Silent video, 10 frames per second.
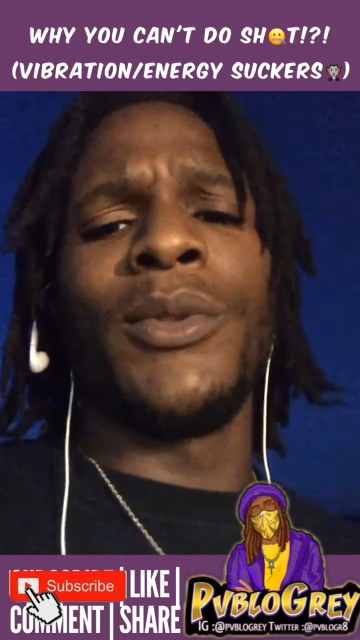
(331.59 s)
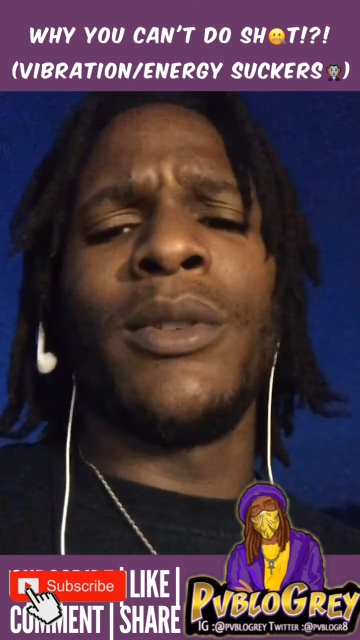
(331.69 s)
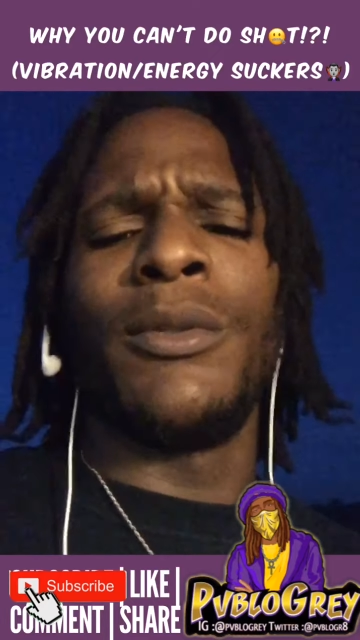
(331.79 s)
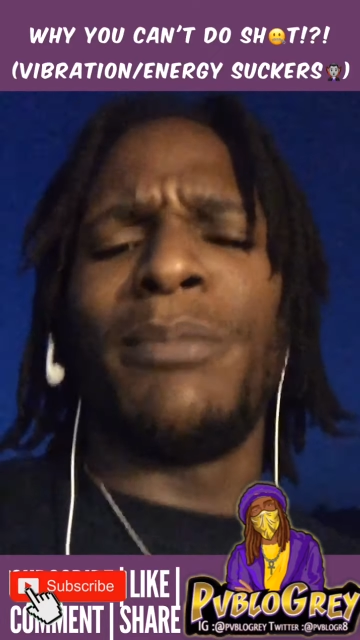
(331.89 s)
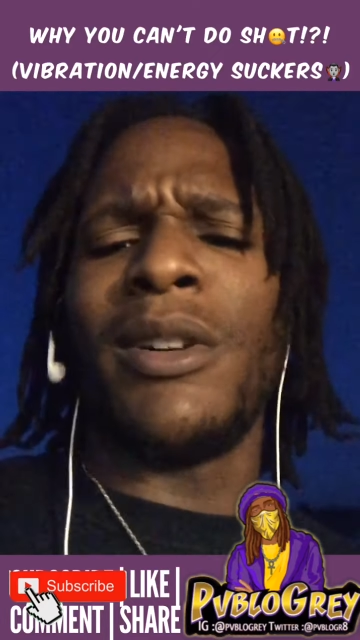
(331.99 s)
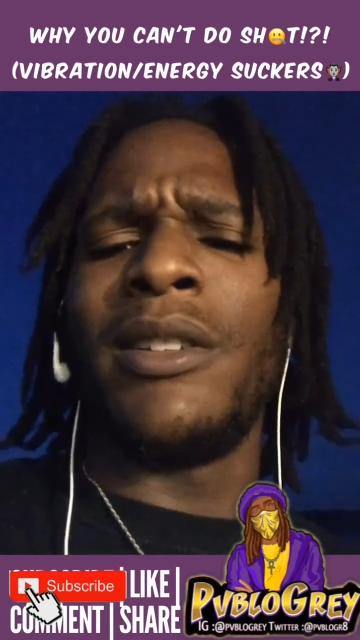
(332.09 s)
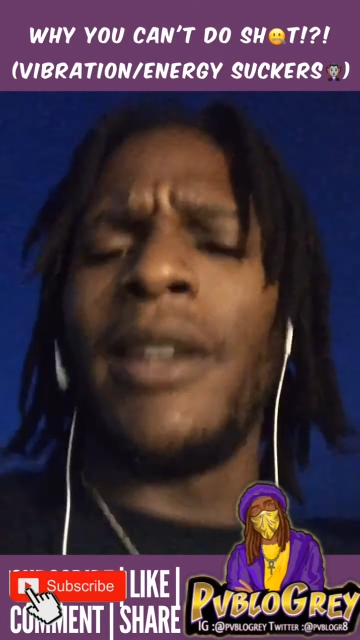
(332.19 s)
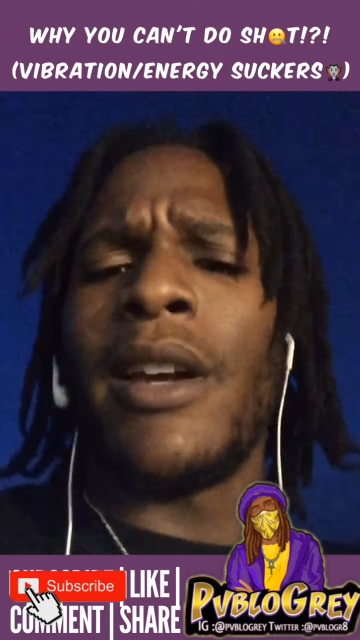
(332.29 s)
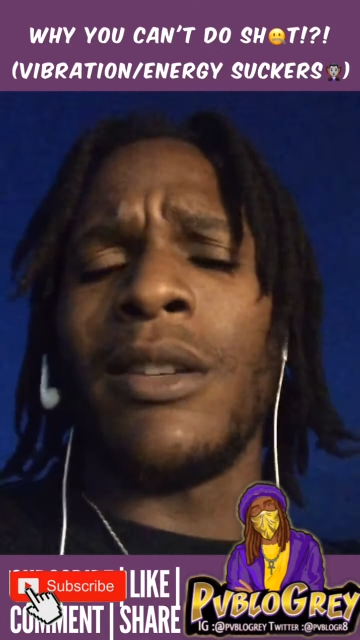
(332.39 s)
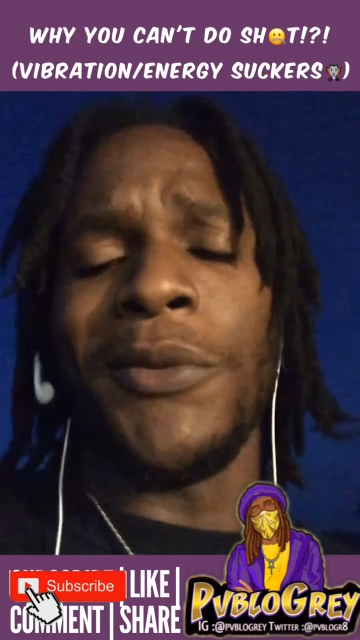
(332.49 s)
You you
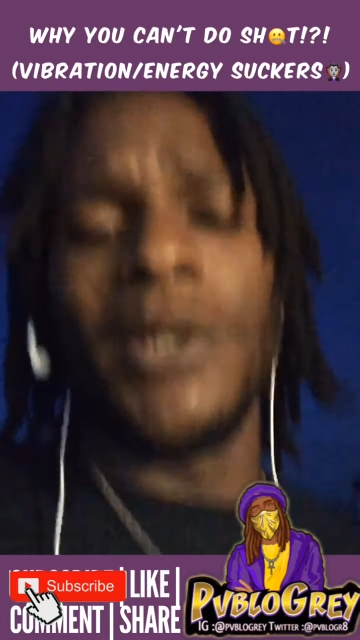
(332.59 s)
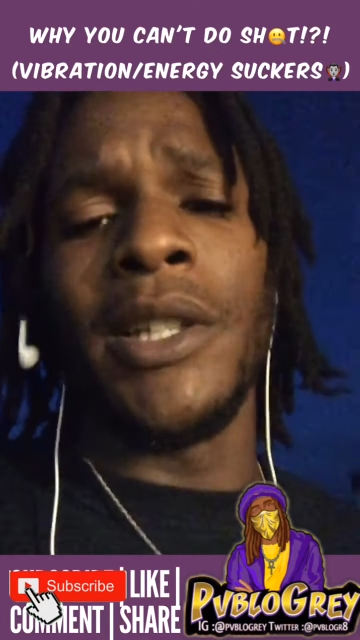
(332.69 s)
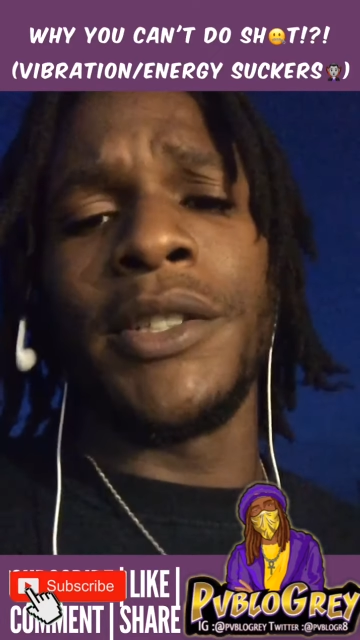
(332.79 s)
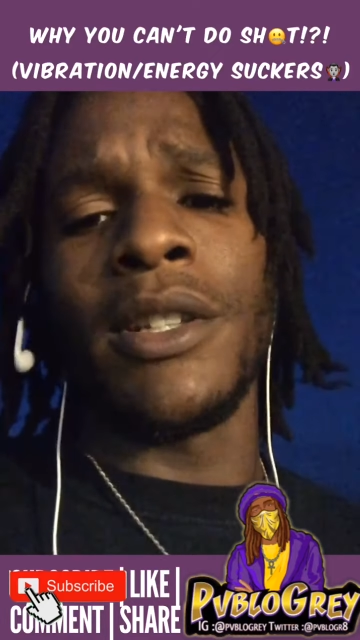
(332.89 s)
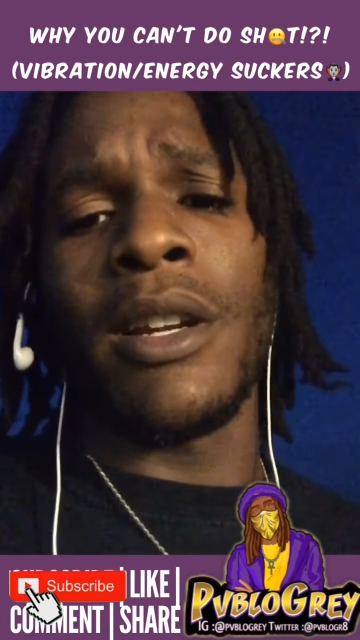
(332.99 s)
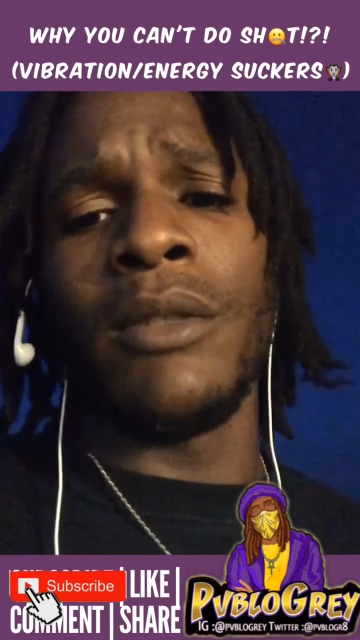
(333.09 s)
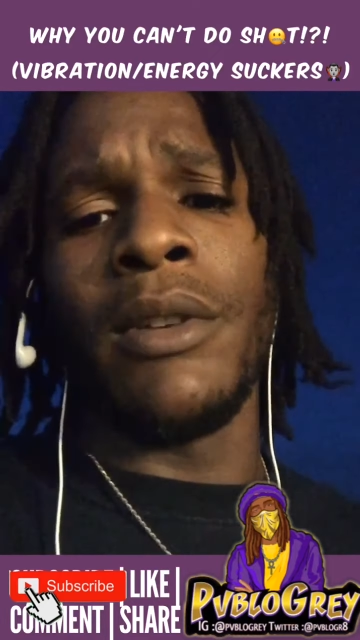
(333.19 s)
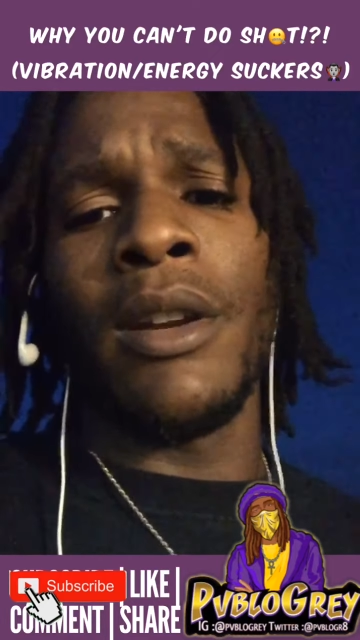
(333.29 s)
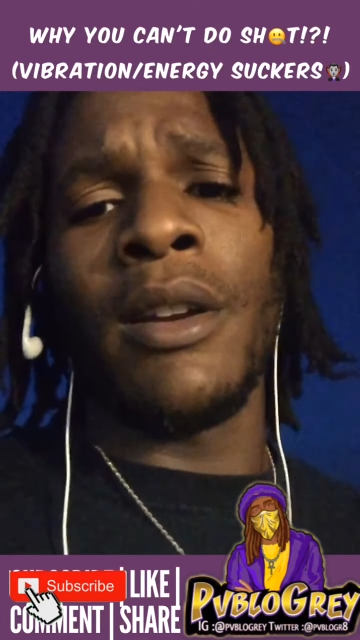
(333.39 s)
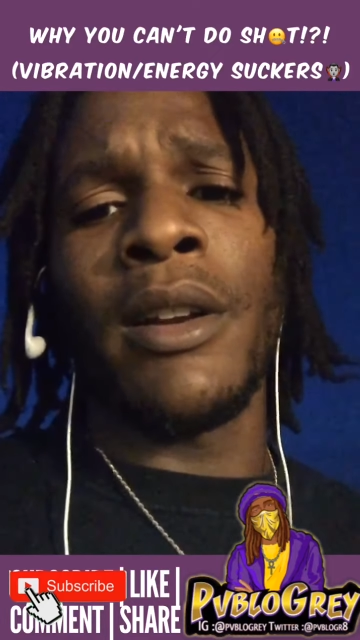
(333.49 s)
probably got a religion out
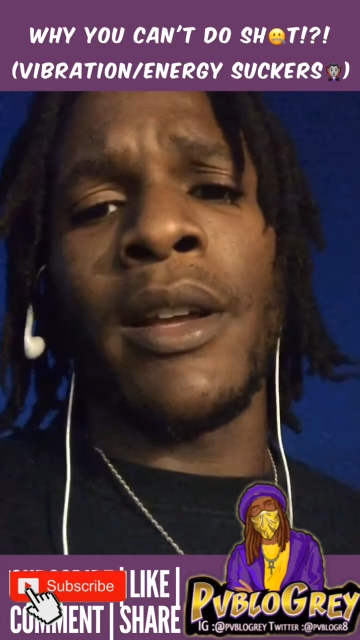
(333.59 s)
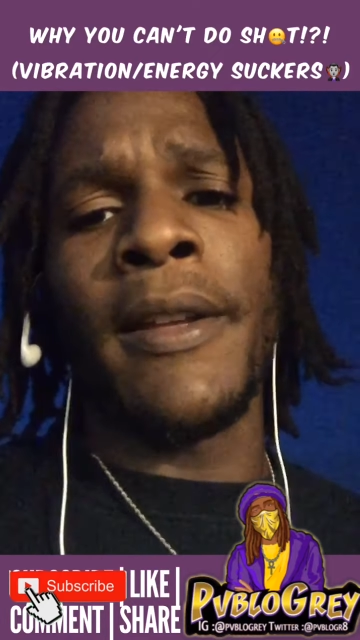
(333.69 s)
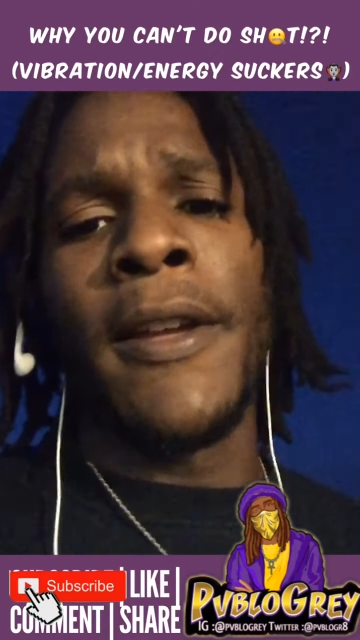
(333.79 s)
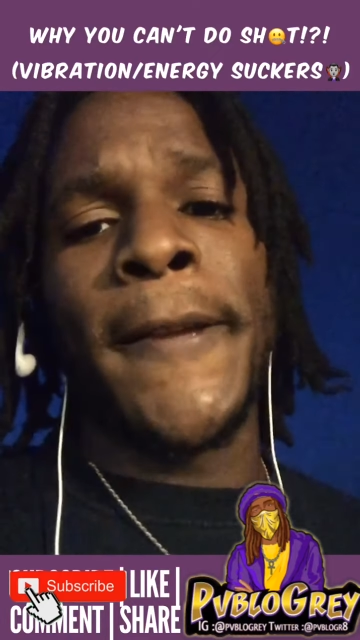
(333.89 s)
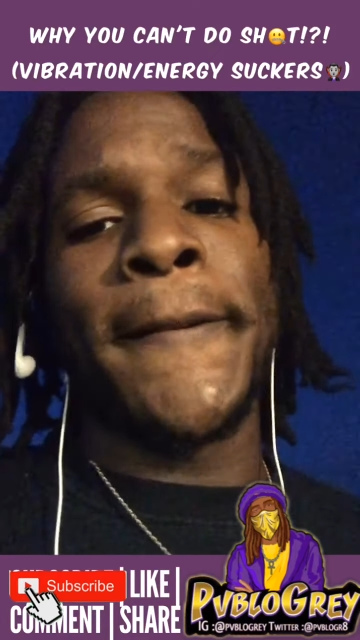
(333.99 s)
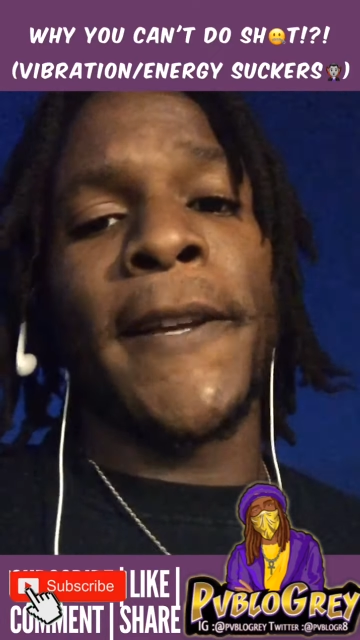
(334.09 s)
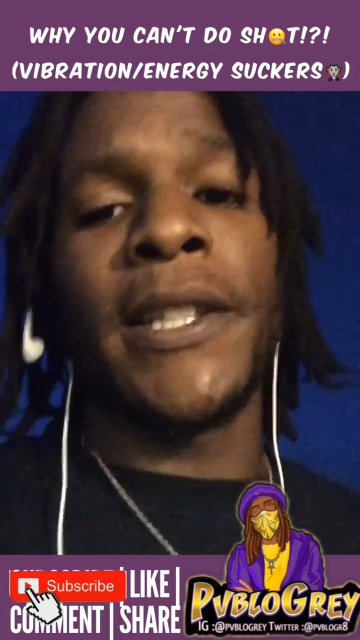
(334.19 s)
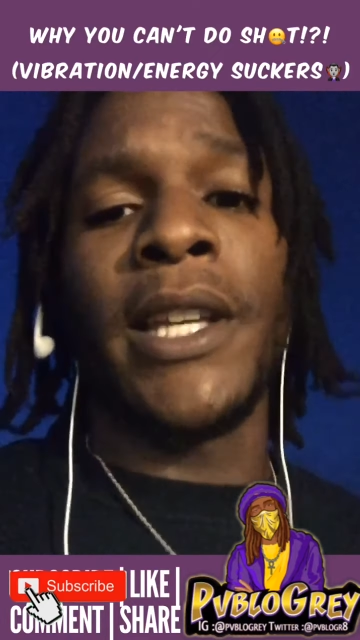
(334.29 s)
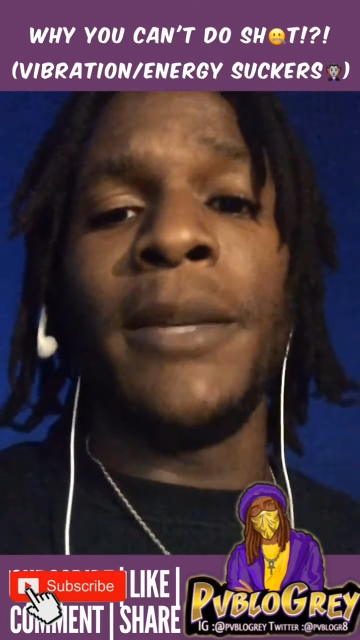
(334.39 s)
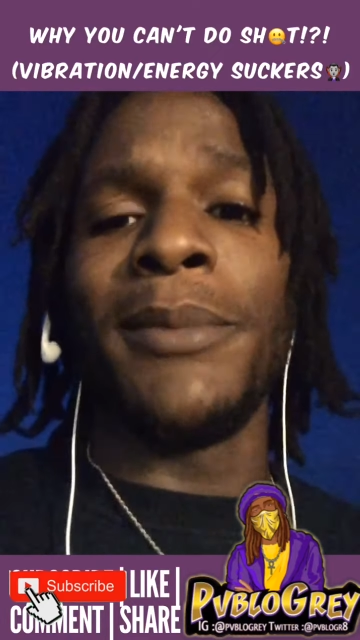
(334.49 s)
there that
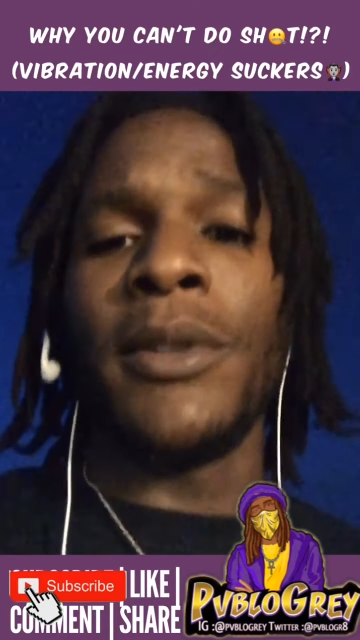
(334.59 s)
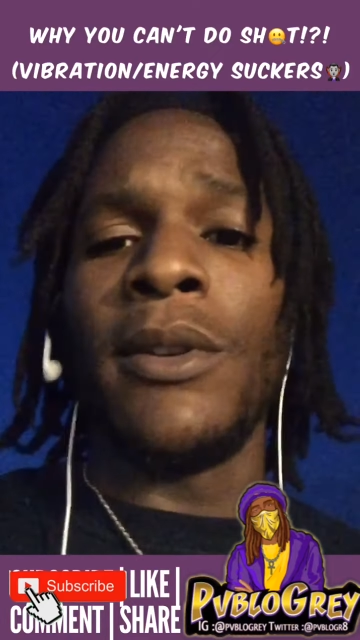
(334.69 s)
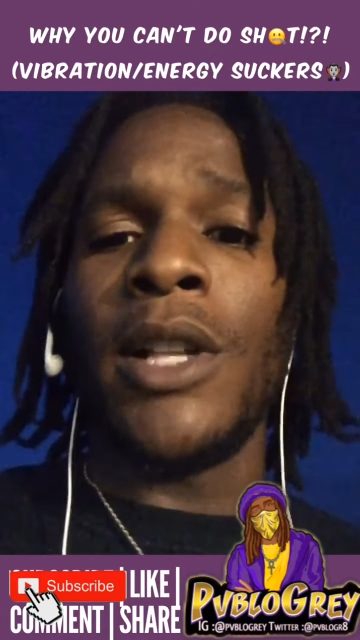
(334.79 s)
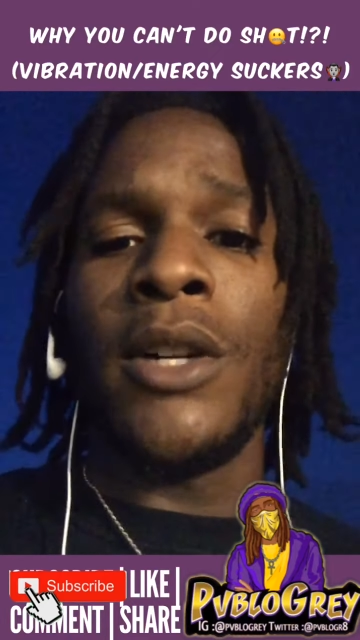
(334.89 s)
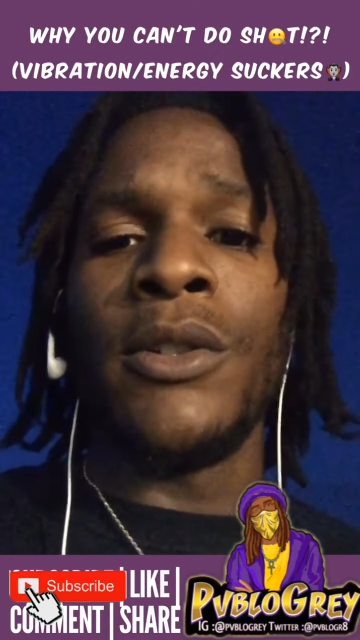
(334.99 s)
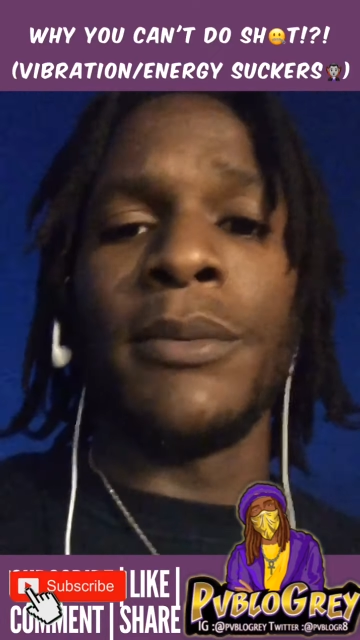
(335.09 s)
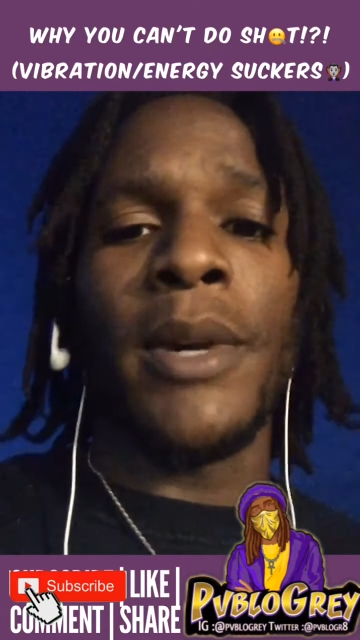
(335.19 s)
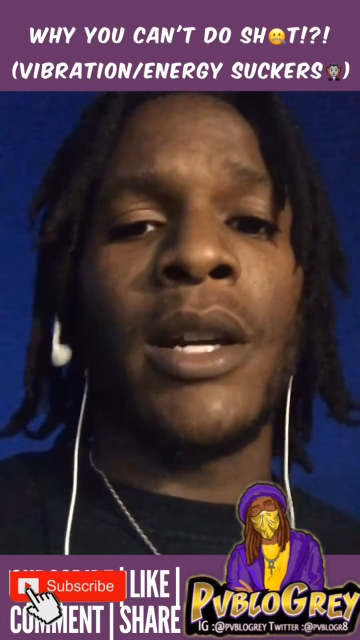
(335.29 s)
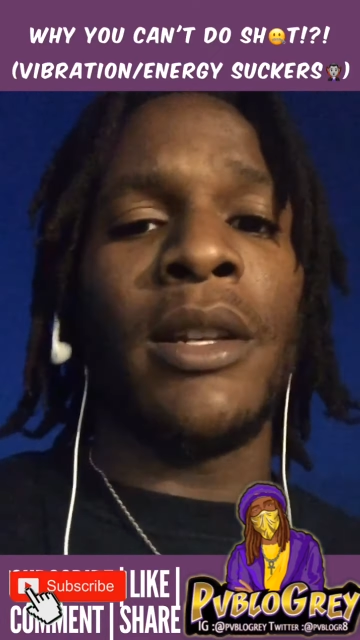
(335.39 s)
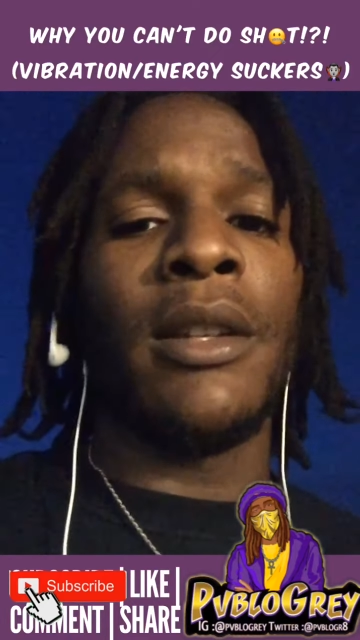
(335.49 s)
that's keeping you closed
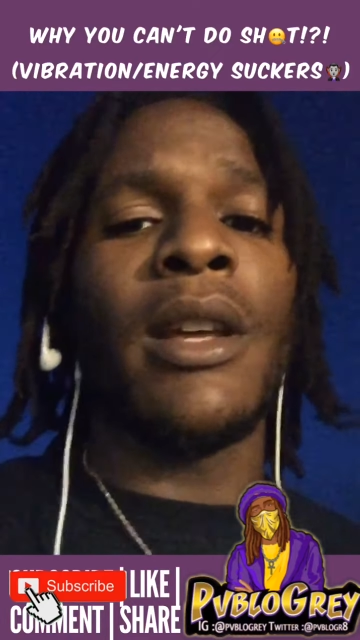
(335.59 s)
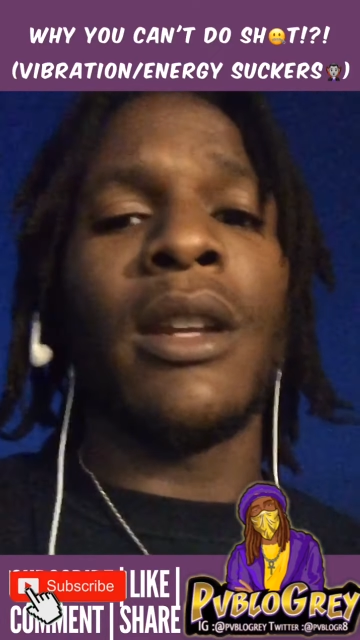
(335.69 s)
minded.